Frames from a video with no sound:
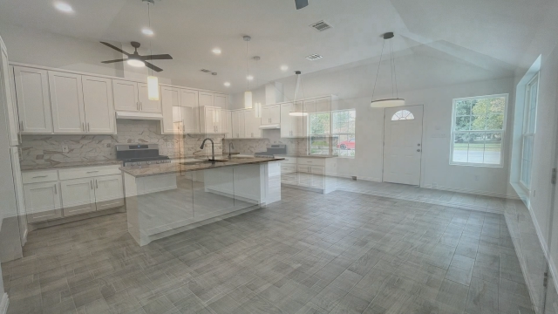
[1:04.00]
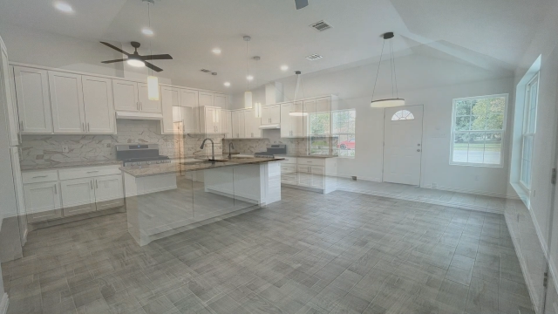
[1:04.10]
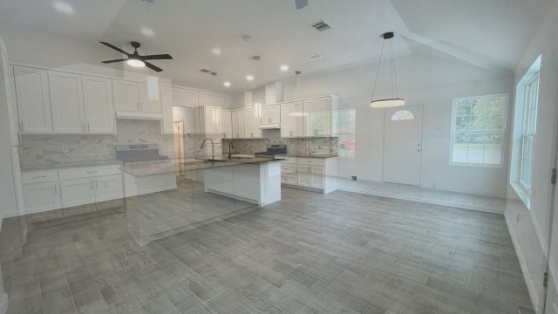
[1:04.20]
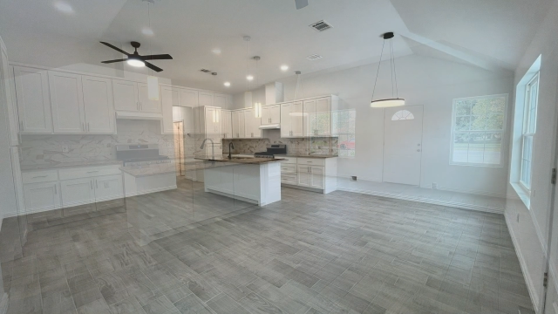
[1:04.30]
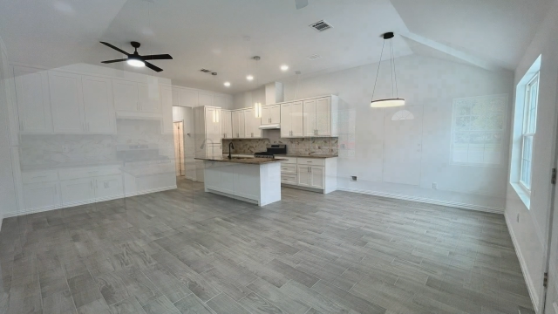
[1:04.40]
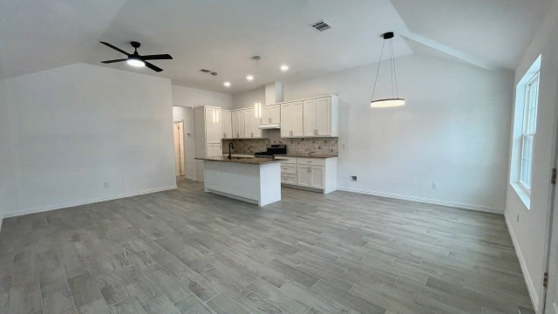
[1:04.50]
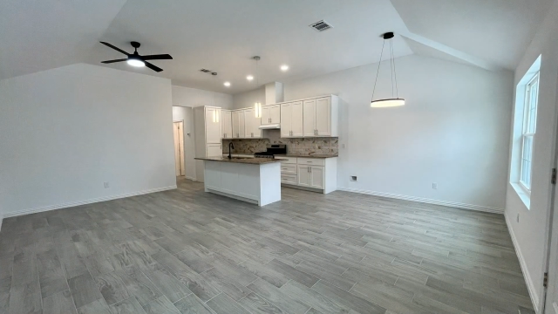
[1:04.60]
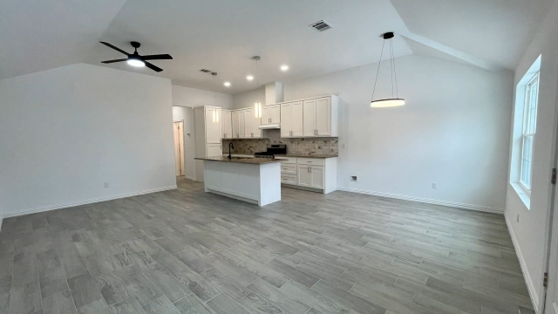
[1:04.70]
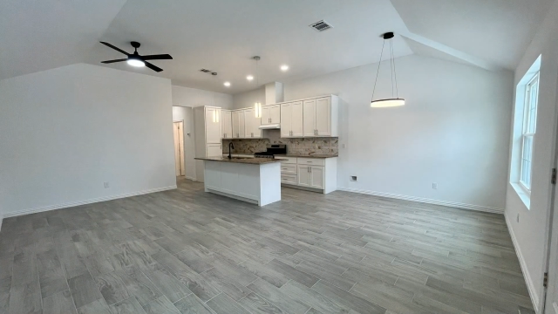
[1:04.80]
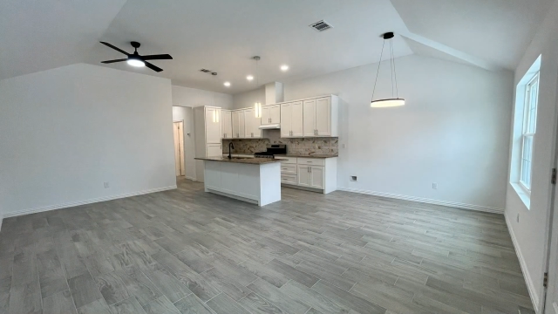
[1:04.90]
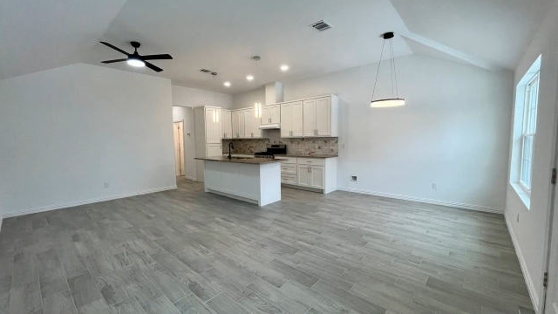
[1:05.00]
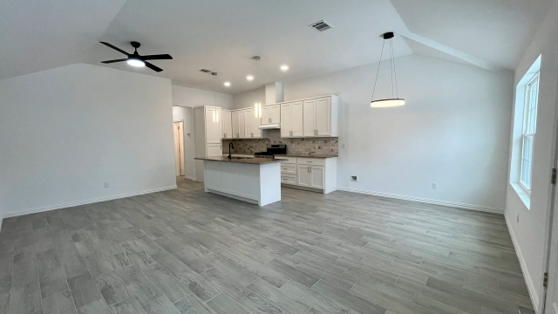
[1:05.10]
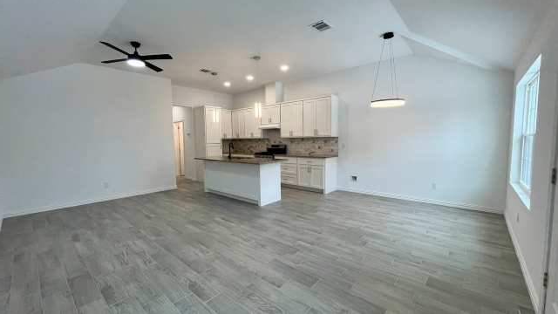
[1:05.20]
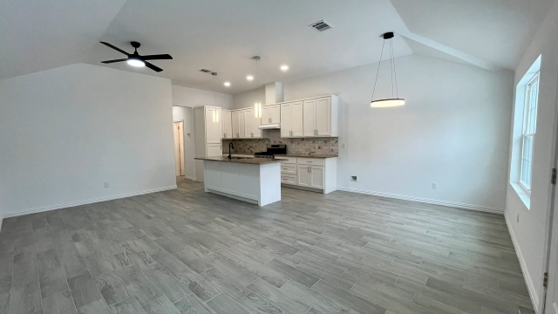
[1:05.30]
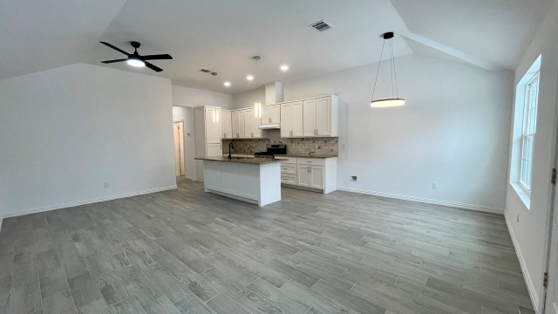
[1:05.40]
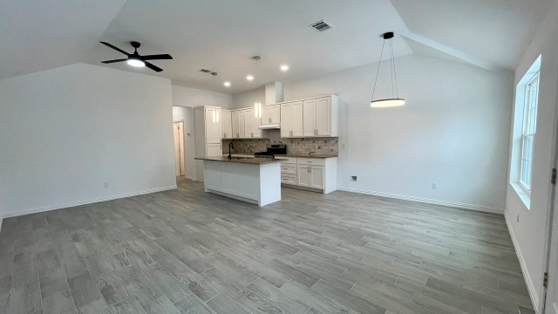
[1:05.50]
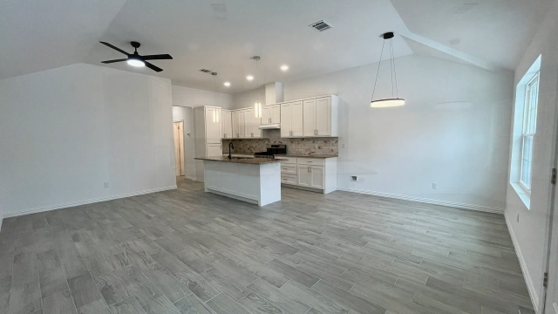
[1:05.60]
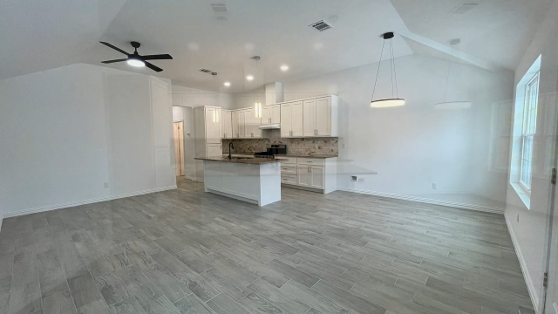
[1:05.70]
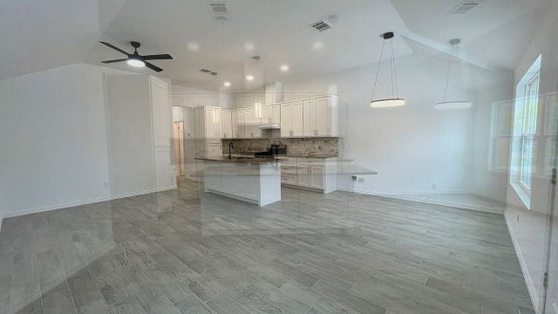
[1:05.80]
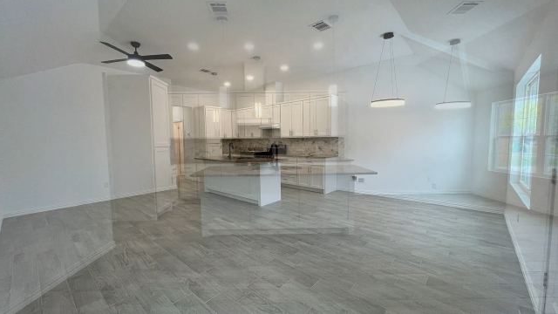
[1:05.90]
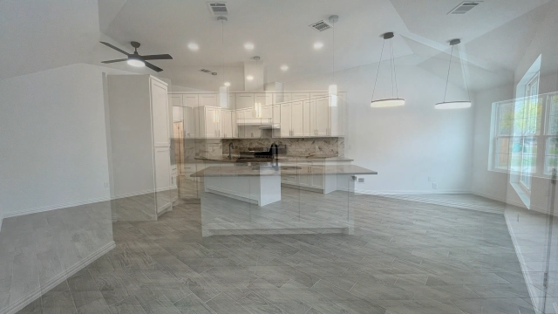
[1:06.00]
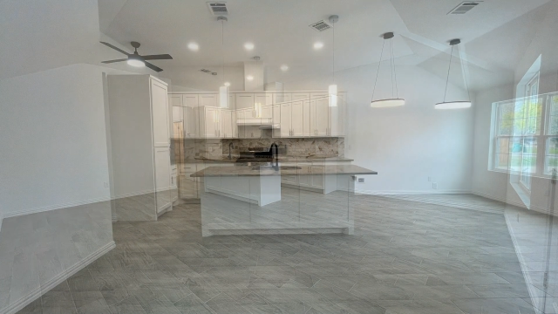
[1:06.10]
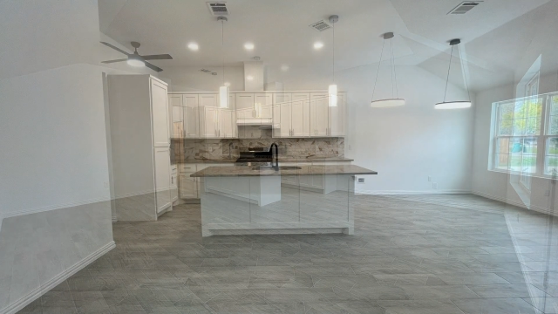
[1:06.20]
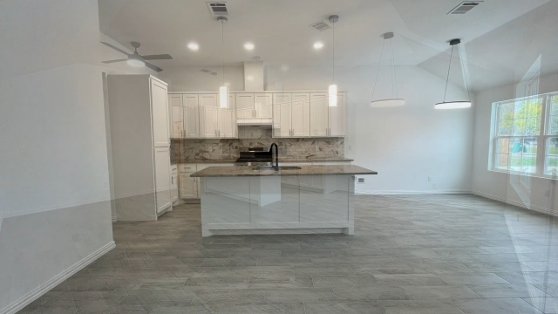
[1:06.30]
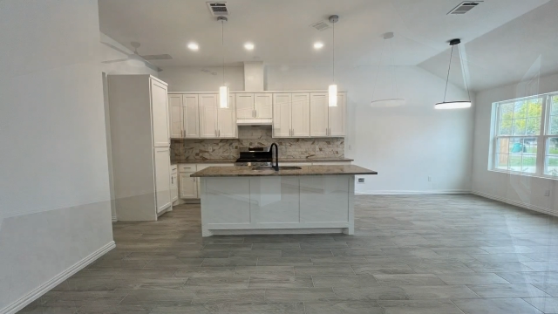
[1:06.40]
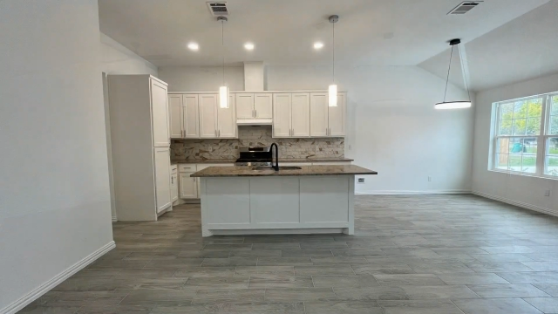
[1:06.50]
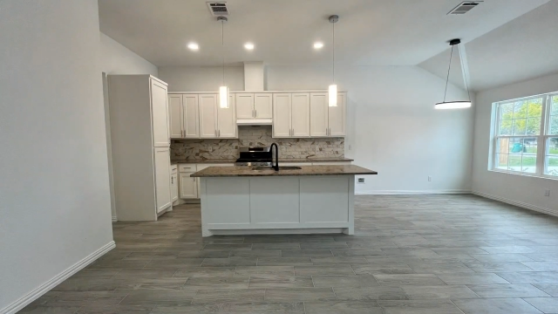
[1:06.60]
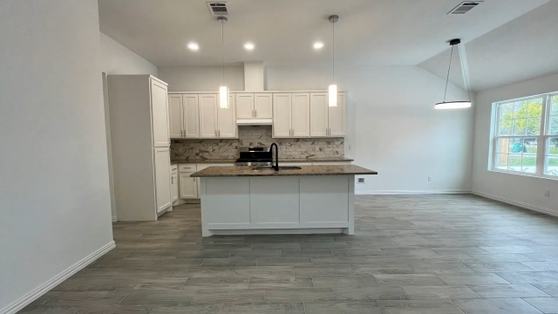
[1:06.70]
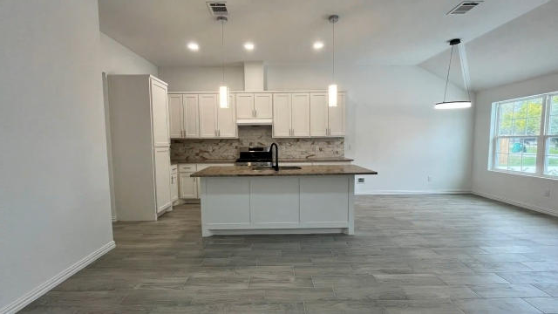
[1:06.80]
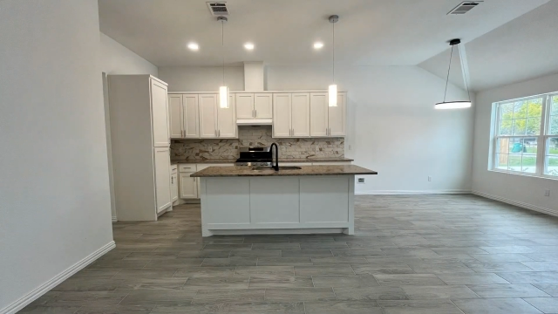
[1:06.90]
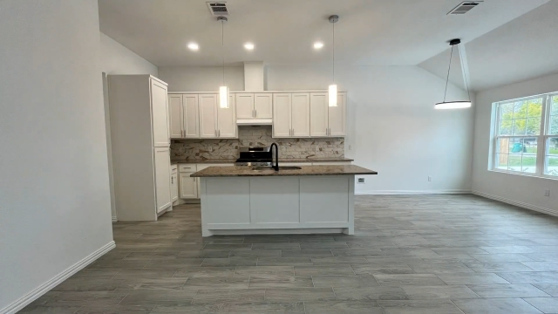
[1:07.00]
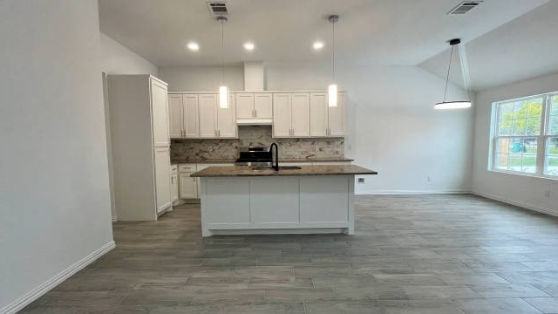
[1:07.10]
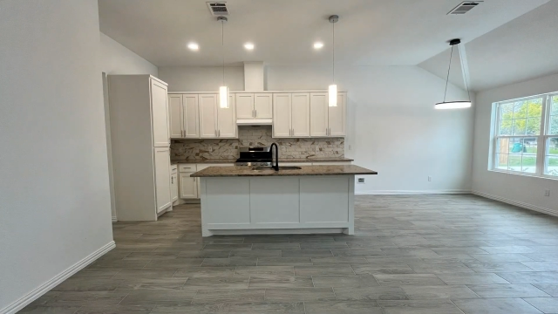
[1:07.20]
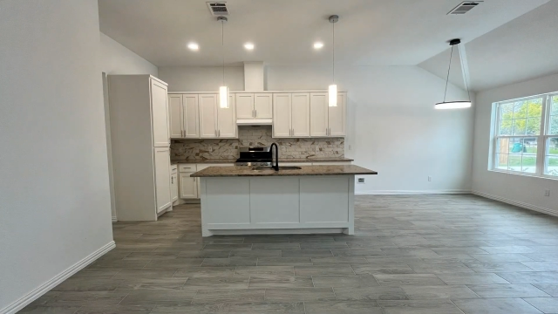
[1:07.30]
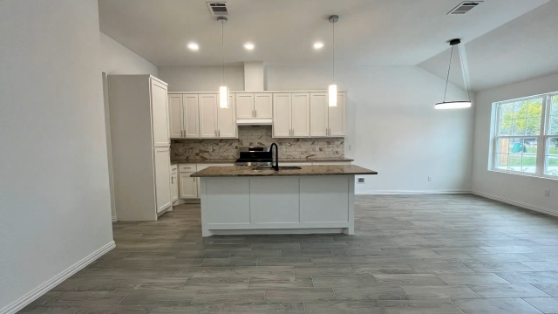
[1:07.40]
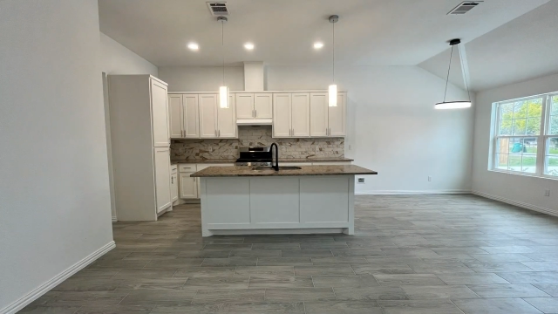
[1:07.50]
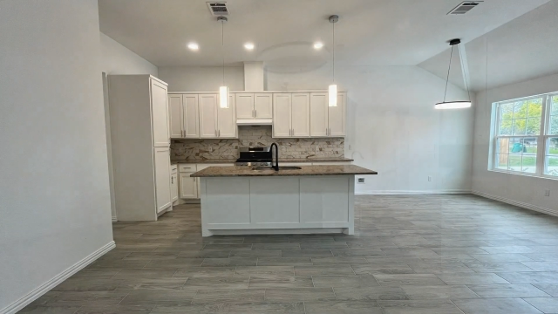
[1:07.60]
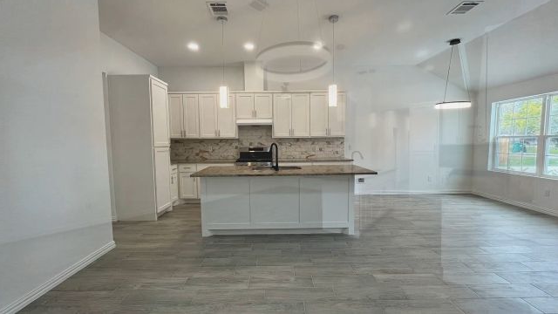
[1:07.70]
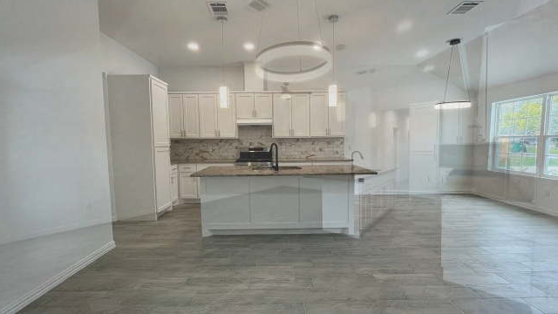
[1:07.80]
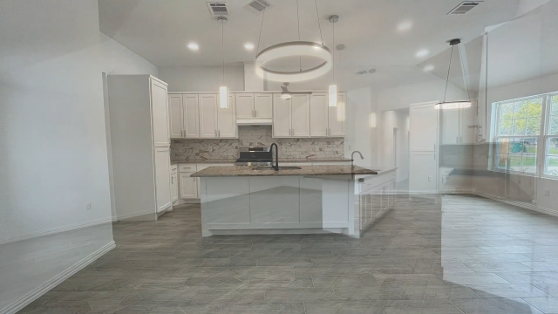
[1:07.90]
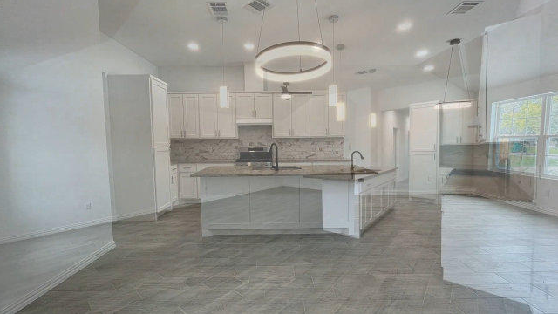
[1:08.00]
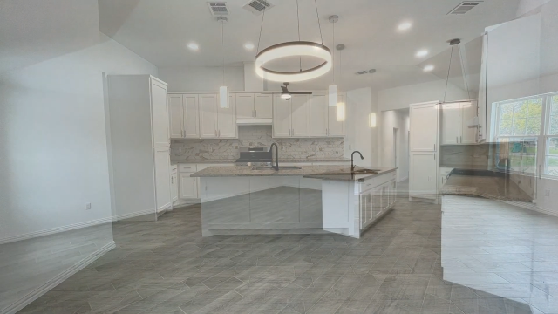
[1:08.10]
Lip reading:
No face is visible, so there are no lips to read.